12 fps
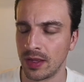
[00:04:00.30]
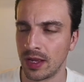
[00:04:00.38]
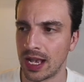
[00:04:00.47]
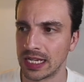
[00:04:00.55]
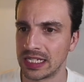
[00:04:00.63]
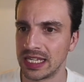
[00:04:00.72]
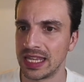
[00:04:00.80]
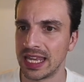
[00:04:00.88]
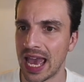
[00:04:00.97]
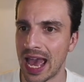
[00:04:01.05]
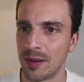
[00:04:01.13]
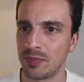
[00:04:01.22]
I see the
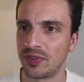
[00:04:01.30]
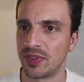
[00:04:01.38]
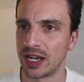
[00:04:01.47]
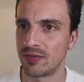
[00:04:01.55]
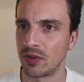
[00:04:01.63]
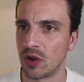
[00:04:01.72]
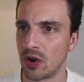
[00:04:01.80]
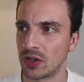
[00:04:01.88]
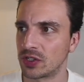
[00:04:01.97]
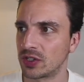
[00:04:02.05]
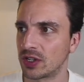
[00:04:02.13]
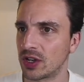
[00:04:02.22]
apps that I've
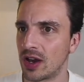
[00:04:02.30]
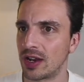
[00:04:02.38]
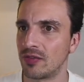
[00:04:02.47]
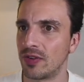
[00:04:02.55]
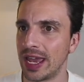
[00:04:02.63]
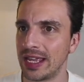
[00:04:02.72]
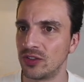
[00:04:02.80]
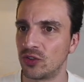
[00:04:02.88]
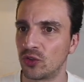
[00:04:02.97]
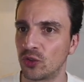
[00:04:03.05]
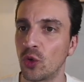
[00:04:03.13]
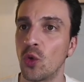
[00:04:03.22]
got kind of
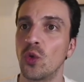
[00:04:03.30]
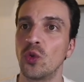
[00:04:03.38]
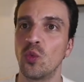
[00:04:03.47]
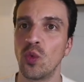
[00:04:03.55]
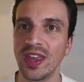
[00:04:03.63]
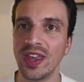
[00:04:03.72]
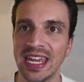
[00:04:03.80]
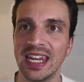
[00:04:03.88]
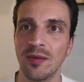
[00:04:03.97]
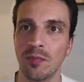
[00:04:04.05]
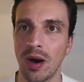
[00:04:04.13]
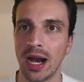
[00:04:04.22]
installed
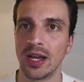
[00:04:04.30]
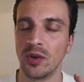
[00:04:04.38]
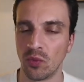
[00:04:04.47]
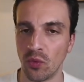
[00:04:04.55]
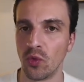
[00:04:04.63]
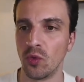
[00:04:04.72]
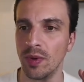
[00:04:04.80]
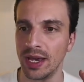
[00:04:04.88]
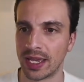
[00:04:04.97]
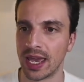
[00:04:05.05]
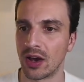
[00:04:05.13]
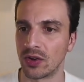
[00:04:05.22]
within my Rube
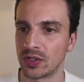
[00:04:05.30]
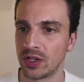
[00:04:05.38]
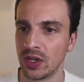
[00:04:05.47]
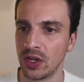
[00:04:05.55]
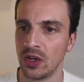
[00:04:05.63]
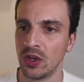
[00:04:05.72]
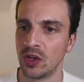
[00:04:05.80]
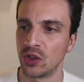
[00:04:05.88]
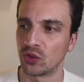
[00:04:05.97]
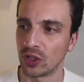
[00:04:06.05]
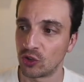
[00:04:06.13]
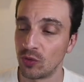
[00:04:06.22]
account.
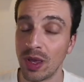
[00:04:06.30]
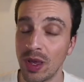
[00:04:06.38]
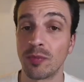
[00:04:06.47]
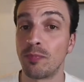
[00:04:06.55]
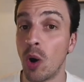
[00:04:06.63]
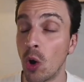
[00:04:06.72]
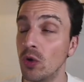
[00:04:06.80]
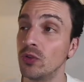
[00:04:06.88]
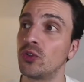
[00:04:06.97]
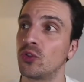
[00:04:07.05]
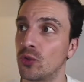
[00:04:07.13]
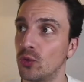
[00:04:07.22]
So I should be able to
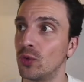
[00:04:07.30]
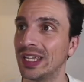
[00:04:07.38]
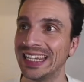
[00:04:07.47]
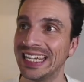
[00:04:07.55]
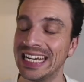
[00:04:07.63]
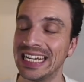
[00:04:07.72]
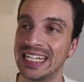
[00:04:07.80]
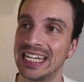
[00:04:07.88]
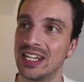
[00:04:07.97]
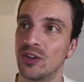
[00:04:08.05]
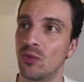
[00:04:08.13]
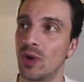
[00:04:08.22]
post to
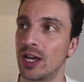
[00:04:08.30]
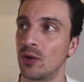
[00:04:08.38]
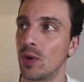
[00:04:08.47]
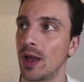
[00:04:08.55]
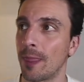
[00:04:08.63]
LinkedIn right away.